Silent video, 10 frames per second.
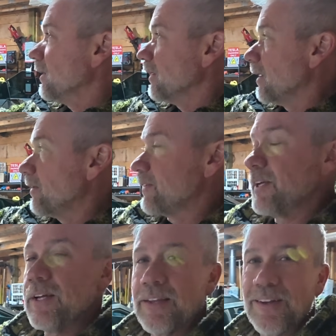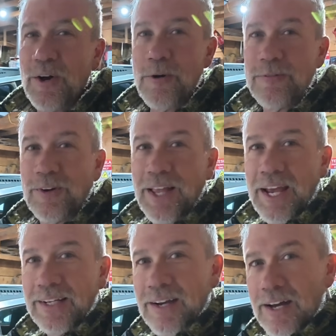Loved the
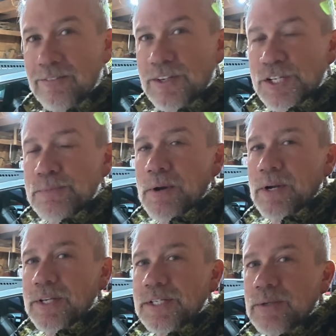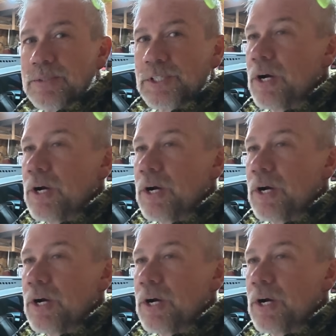overland kind of experience I was